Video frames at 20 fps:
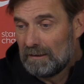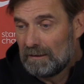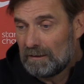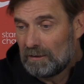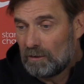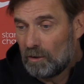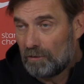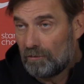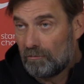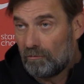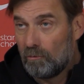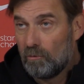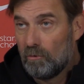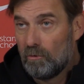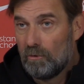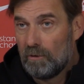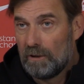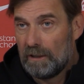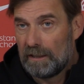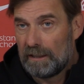got
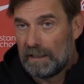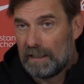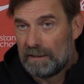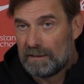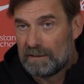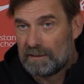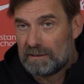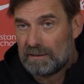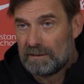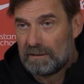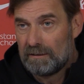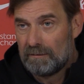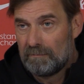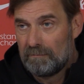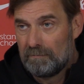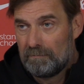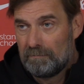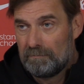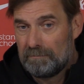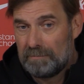through against
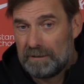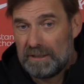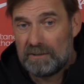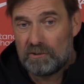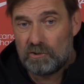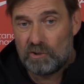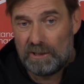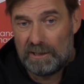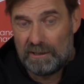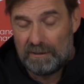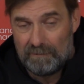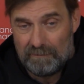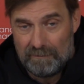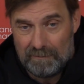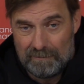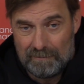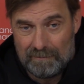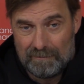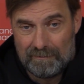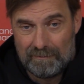PSG,
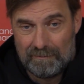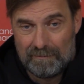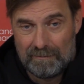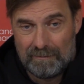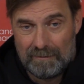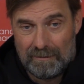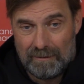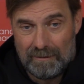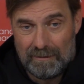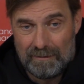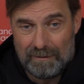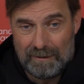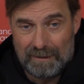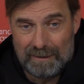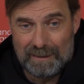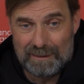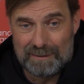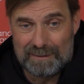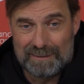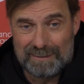
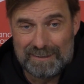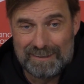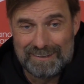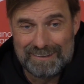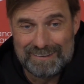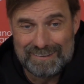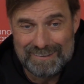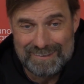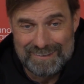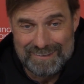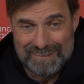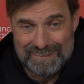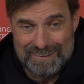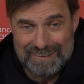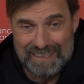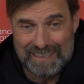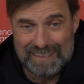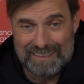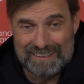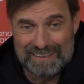against
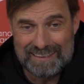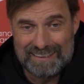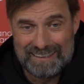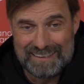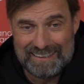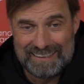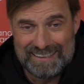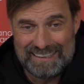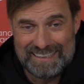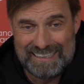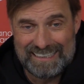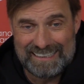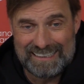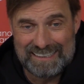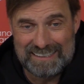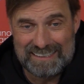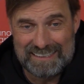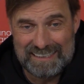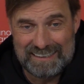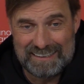Chelsea, and
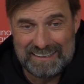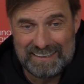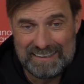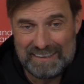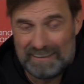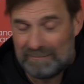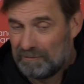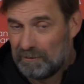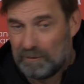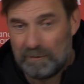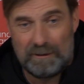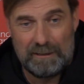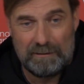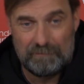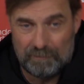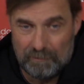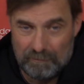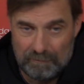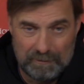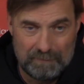against City. If
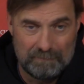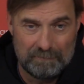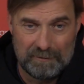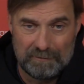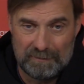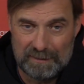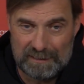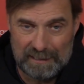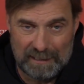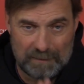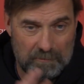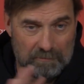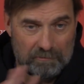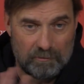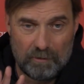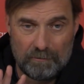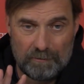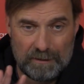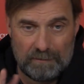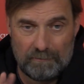we said it
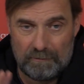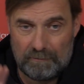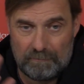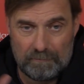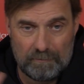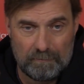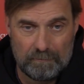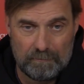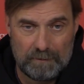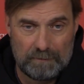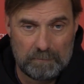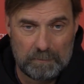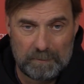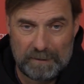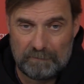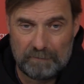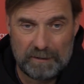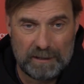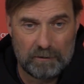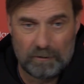before, when we
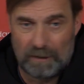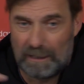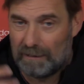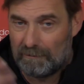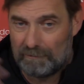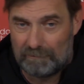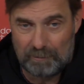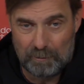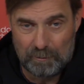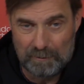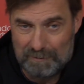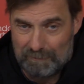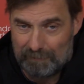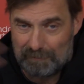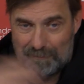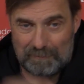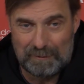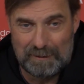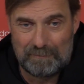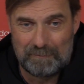play Villarreal, if
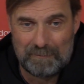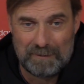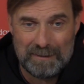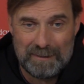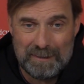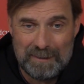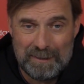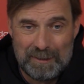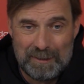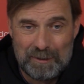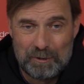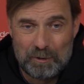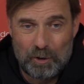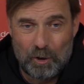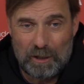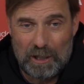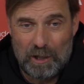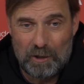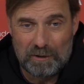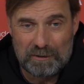you
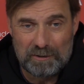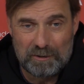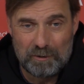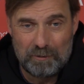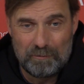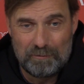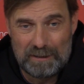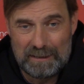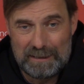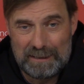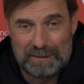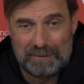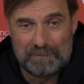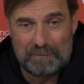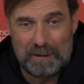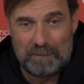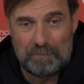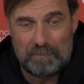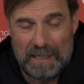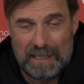knock out Juve and
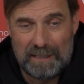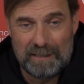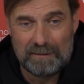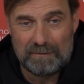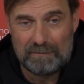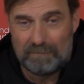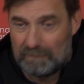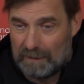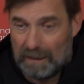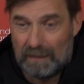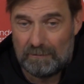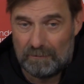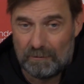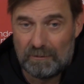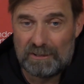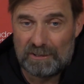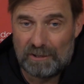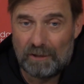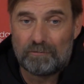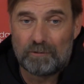Bayern, yeah, you
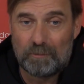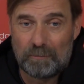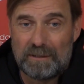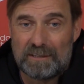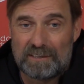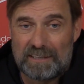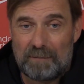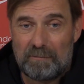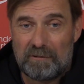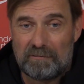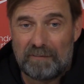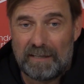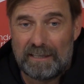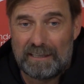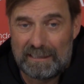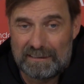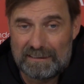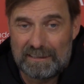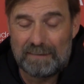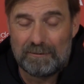deserve to be in the semifinal.
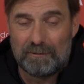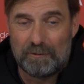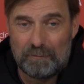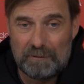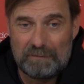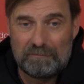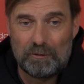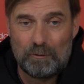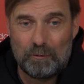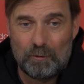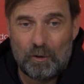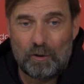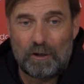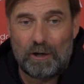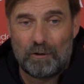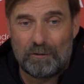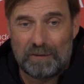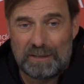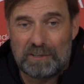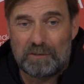I said, if you knock
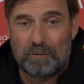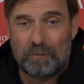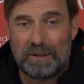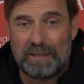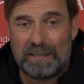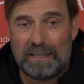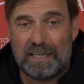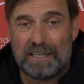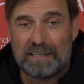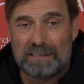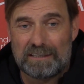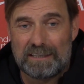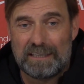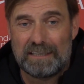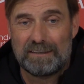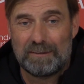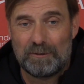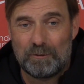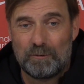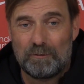out these three guys,
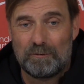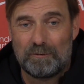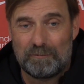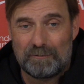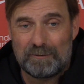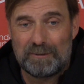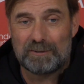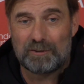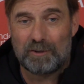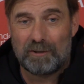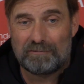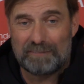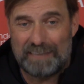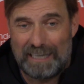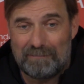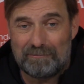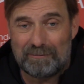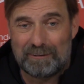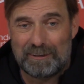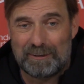then you deserve
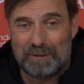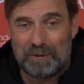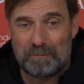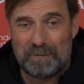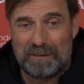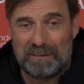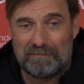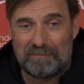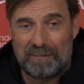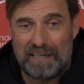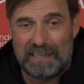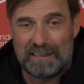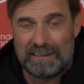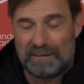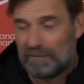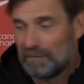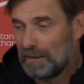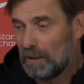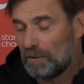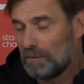definitely to be in the final. They
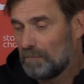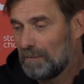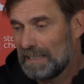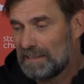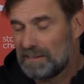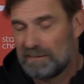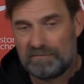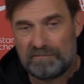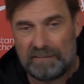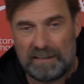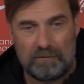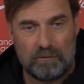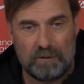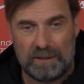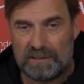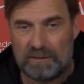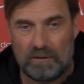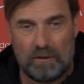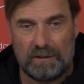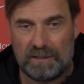are now the massive
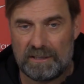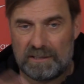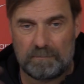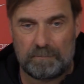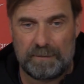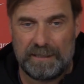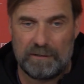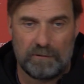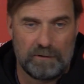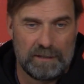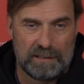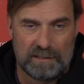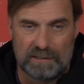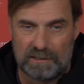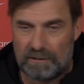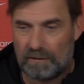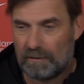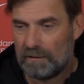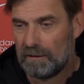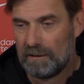favorites, all the
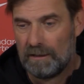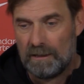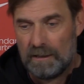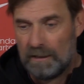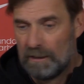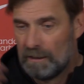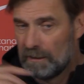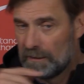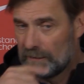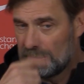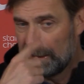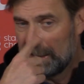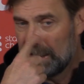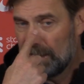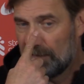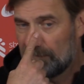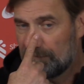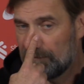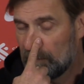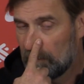experience they
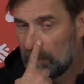have and